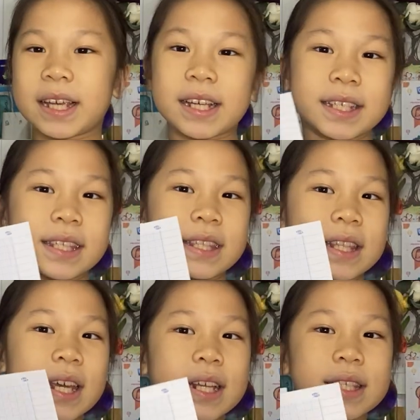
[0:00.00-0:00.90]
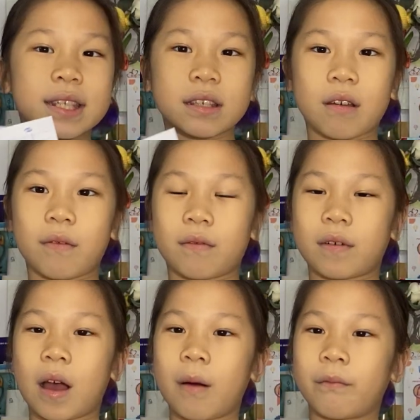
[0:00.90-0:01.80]
it needs to
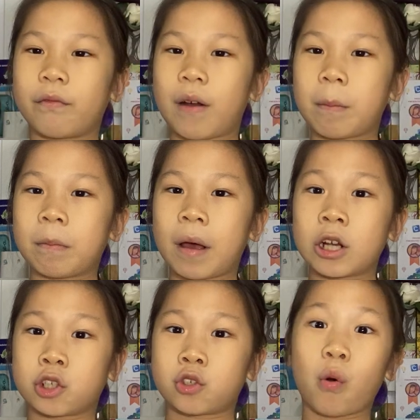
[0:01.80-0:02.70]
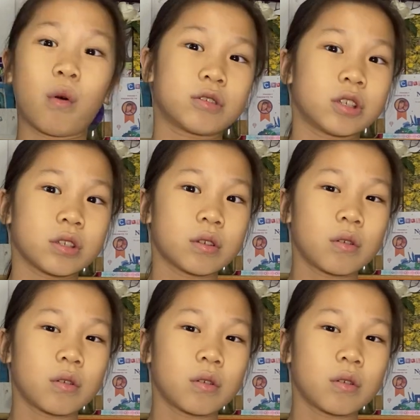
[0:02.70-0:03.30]
come from a source.